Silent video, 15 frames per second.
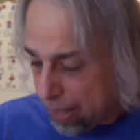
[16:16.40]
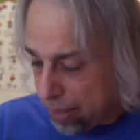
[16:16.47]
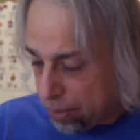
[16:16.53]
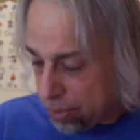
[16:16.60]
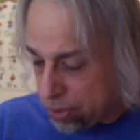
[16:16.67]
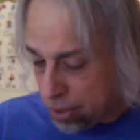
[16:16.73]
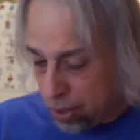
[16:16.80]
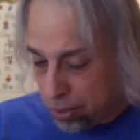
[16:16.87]

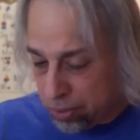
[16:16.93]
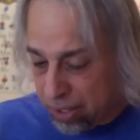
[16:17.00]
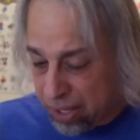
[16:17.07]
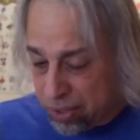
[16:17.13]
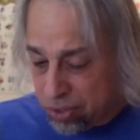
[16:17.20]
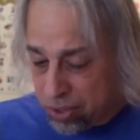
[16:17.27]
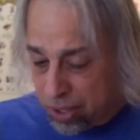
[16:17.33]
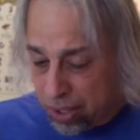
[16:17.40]
So
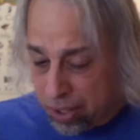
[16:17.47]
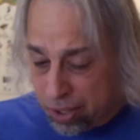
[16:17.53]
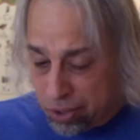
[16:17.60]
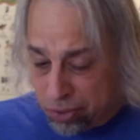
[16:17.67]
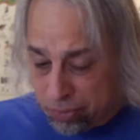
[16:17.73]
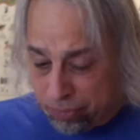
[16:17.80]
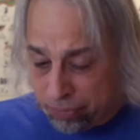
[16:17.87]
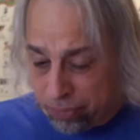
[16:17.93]
this
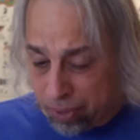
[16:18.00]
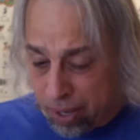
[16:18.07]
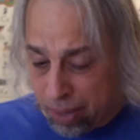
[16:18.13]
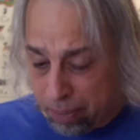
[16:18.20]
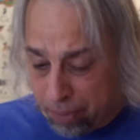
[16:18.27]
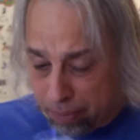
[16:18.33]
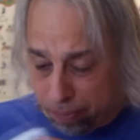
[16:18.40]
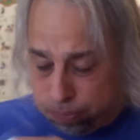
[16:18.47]
is
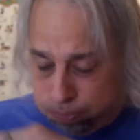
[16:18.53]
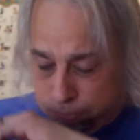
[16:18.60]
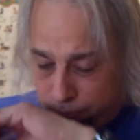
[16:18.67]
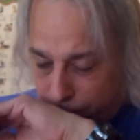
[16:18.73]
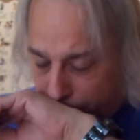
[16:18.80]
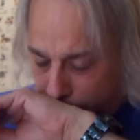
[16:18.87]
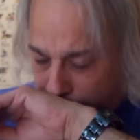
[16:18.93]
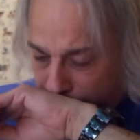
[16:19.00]
from
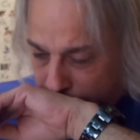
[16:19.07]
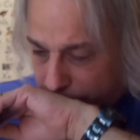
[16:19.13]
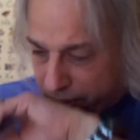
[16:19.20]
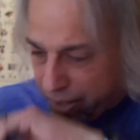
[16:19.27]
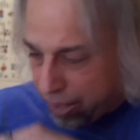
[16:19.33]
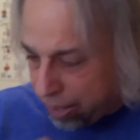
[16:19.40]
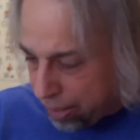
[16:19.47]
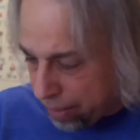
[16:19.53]

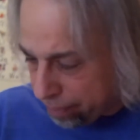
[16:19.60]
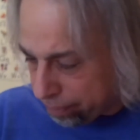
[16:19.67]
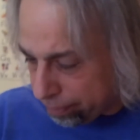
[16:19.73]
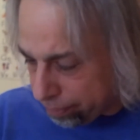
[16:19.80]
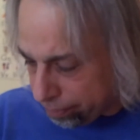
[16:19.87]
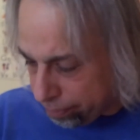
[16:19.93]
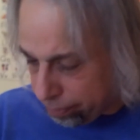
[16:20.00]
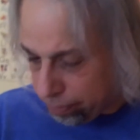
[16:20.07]
the
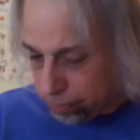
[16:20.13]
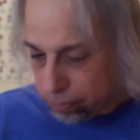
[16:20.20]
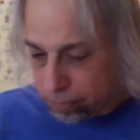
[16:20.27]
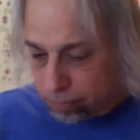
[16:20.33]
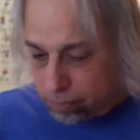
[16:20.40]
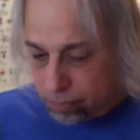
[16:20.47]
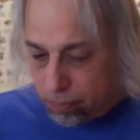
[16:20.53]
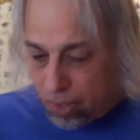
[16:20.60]

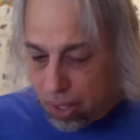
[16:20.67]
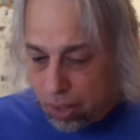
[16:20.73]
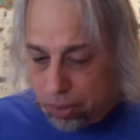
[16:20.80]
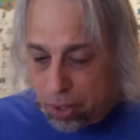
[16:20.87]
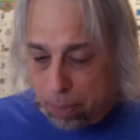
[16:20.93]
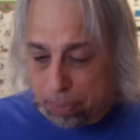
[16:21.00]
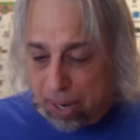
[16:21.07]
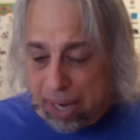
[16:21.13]

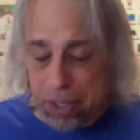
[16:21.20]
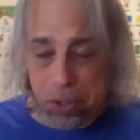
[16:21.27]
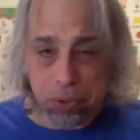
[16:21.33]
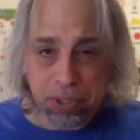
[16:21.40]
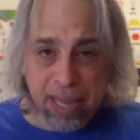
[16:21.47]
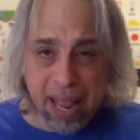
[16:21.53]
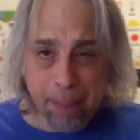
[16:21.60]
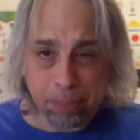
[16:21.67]
brand new
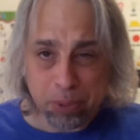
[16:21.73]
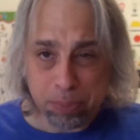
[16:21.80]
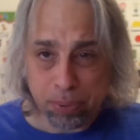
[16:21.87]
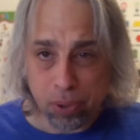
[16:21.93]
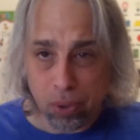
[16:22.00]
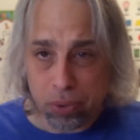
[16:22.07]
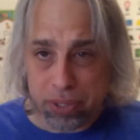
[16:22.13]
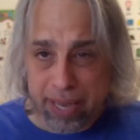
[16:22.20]
Topps
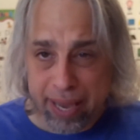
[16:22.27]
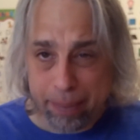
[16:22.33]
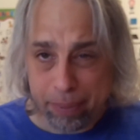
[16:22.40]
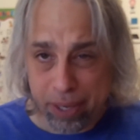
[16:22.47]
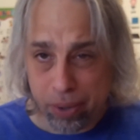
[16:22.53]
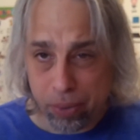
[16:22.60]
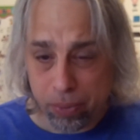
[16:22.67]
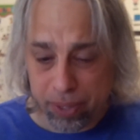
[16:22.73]
Pro
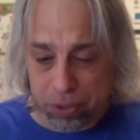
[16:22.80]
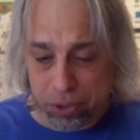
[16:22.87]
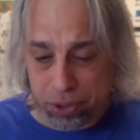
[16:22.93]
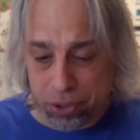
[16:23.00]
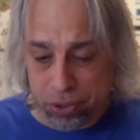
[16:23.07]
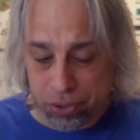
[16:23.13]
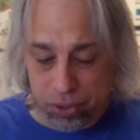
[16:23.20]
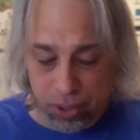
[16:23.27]
debut, which
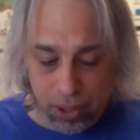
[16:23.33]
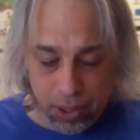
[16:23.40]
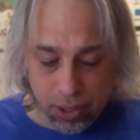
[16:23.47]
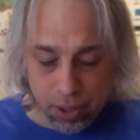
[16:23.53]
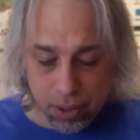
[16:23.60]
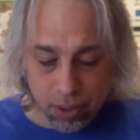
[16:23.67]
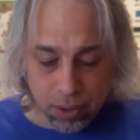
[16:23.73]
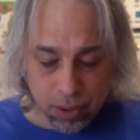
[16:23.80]
is
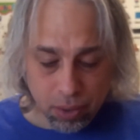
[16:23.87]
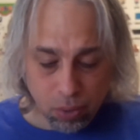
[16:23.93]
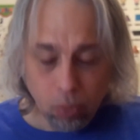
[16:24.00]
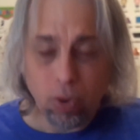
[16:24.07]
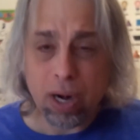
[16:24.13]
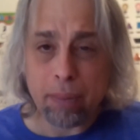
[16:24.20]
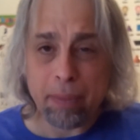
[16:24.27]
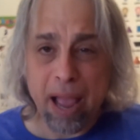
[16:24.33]

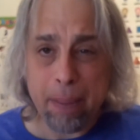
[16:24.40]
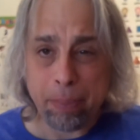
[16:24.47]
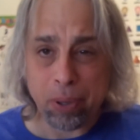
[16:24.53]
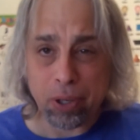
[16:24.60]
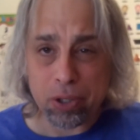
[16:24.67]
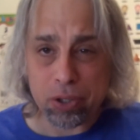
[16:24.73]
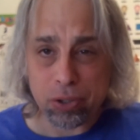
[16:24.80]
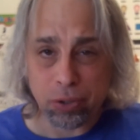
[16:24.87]
one of my
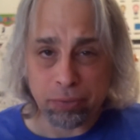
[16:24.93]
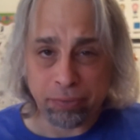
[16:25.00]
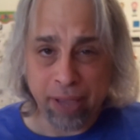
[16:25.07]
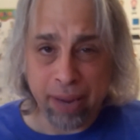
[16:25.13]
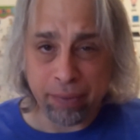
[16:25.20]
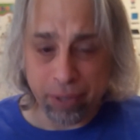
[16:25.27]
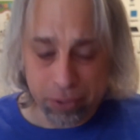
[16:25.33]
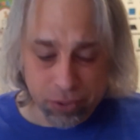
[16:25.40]
personal
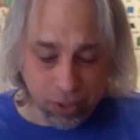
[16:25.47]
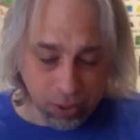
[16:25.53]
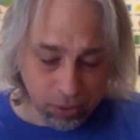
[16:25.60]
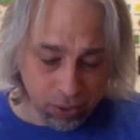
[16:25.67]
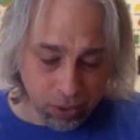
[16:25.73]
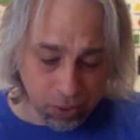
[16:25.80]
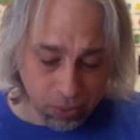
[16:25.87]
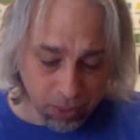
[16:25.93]
favorites,
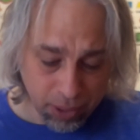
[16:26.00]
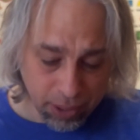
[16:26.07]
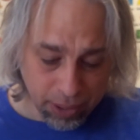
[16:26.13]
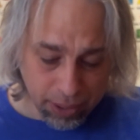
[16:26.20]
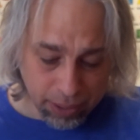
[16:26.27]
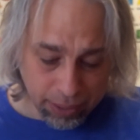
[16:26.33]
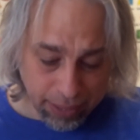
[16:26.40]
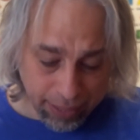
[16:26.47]
although
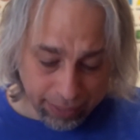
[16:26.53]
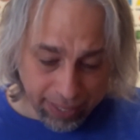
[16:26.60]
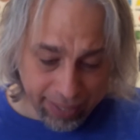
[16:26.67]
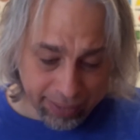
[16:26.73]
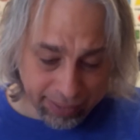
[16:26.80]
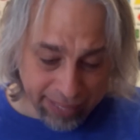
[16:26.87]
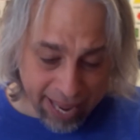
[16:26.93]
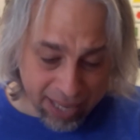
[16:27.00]
I
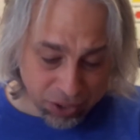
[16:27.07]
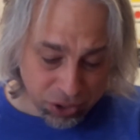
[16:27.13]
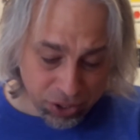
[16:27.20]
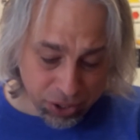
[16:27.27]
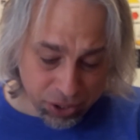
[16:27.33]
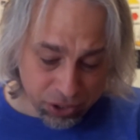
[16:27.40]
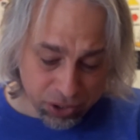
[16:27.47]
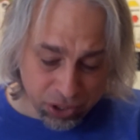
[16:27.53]
liked last
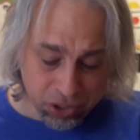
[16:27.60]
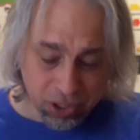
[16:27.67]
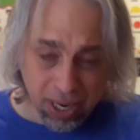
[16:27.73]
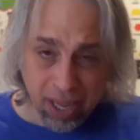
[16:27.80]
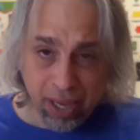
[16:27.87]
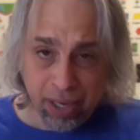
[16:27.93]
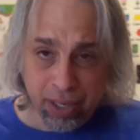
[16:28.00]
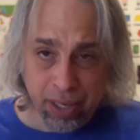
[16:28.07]
year's
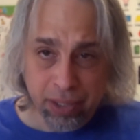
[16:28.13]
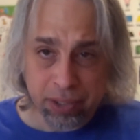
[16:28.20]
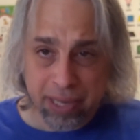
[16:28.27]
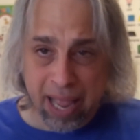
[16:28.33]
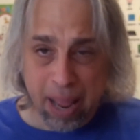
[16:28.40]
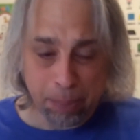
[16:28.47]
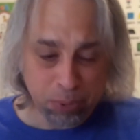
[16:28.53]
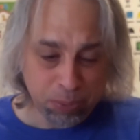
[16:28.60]
design on
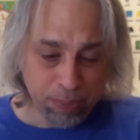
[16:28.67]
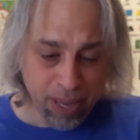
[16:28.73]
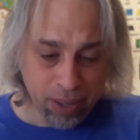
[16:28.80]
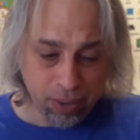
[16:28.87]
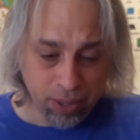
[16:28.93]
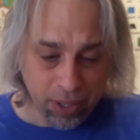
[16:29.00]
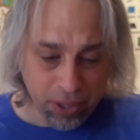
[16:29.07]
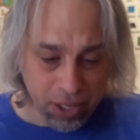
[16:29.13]
Topps
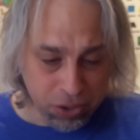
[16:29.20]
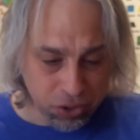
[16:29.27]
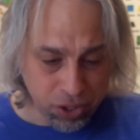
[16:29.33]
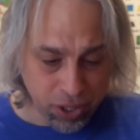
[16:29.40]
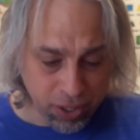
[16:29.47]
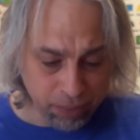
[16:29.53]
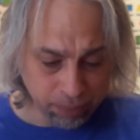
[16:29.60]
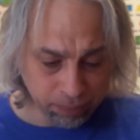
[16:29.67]
better than this
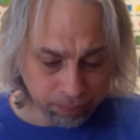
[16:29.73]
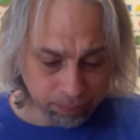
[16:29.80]
year.